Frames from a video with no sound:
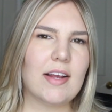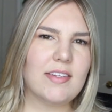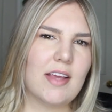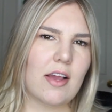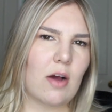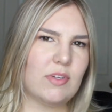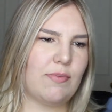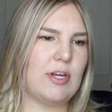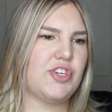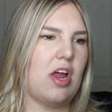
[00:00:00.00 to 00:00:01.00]
next thing I got was
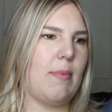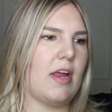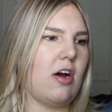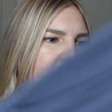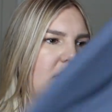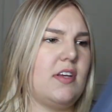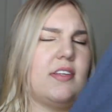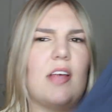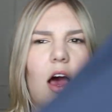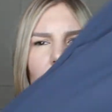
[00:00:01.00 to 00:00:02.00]
from H&M, and I got
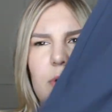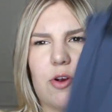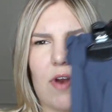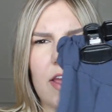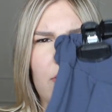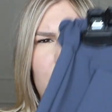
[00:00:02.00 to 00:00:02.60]
these gray